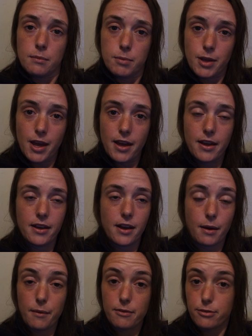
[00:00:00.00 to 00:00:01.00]
But yeah,
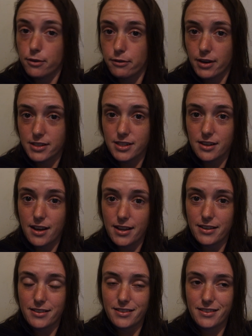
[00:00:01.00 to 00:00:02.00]
I went for a run
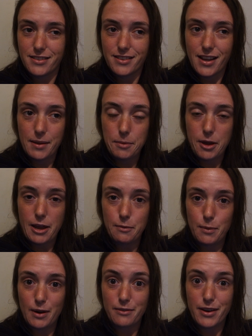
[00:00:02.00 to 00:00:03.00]
tonight. I had
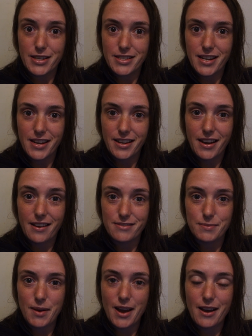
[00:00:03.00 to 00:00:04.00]
one rest day
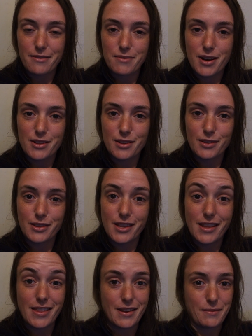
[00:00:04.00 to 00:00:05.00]
after my half marathon
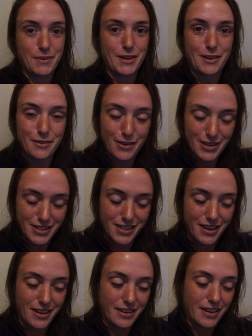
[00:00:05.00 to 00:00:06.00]
and then went on a run
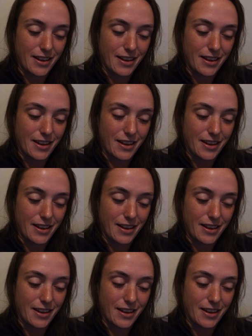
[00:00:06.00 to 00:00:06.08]
tonight.